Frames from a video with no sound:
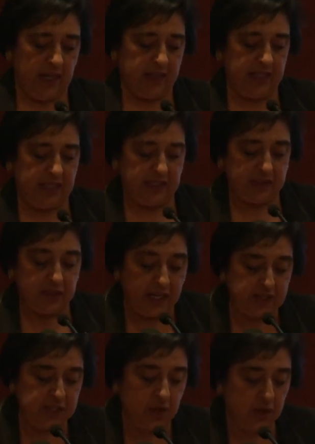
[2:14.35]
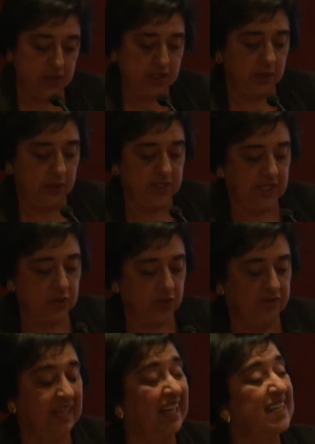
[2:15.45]
the tragic consequences
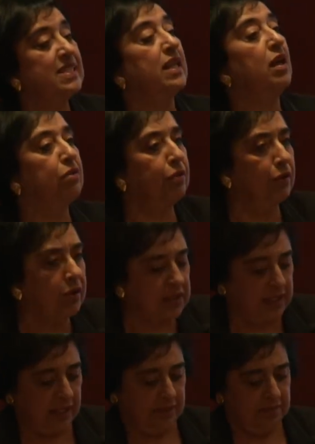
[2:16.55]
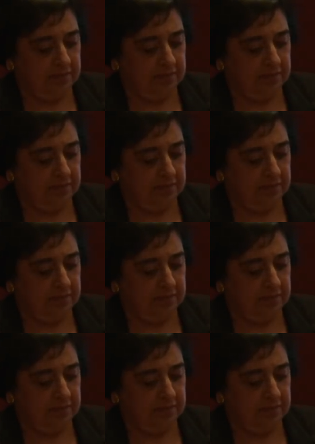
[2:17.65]
of at least 30.